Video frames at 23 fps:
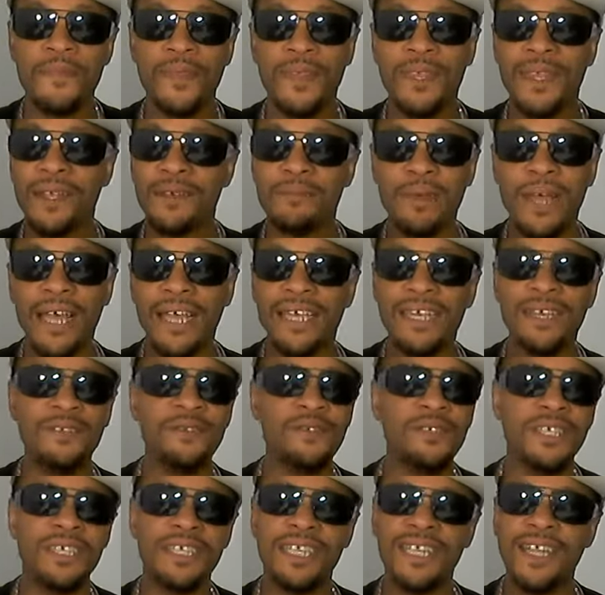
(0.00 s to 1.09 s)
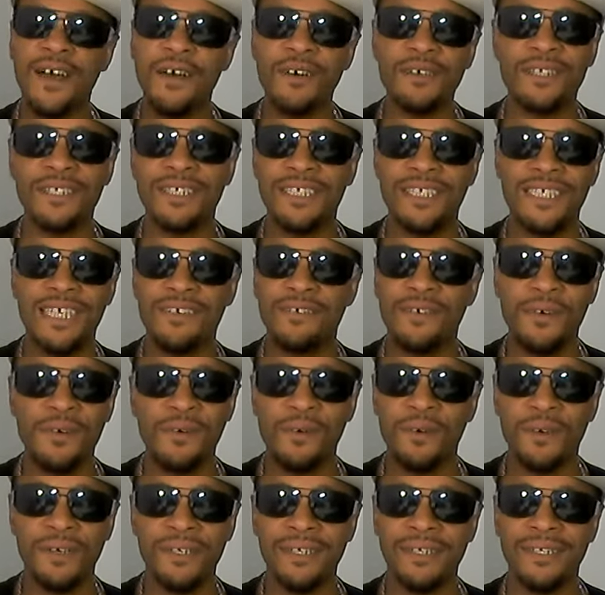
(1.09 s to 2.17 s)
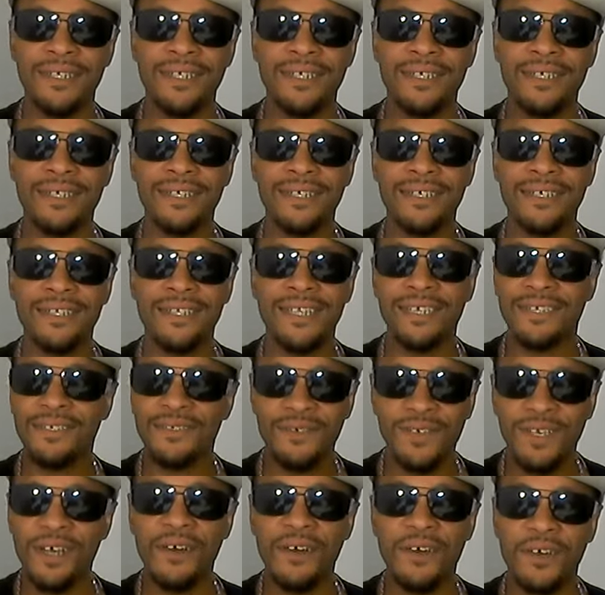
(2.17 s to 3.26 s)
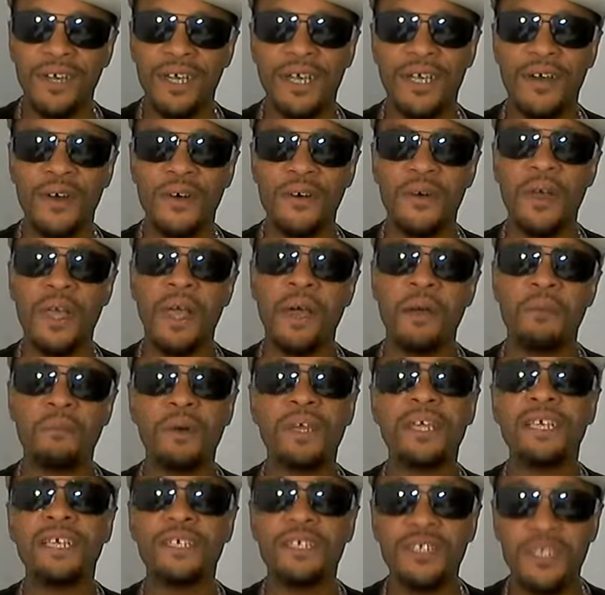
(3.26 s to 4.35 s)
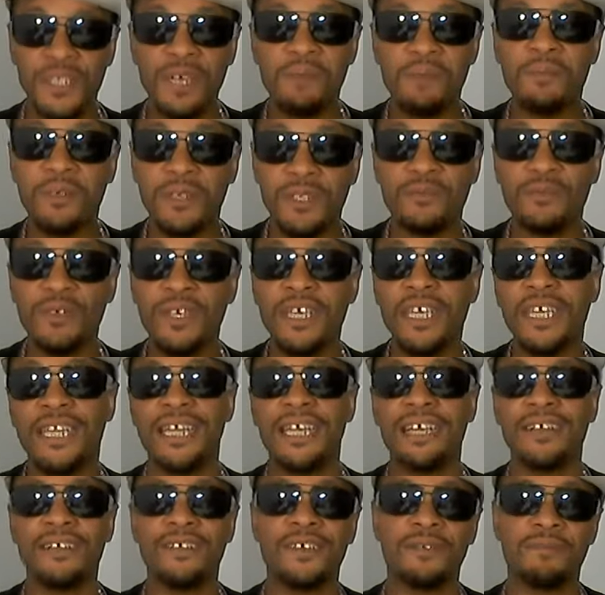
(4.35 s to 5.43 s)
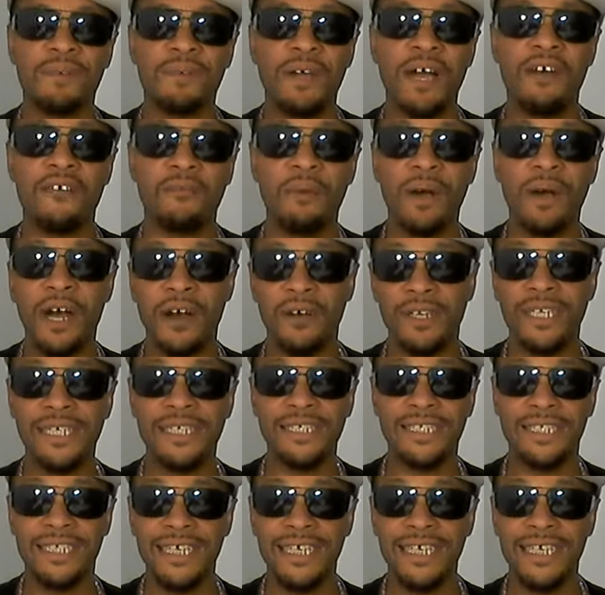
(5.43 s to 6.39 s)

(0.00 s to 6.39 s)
You know Pacquiao, you just lost to Jeff Horn not too long ago, but he's number three in their pound pound list.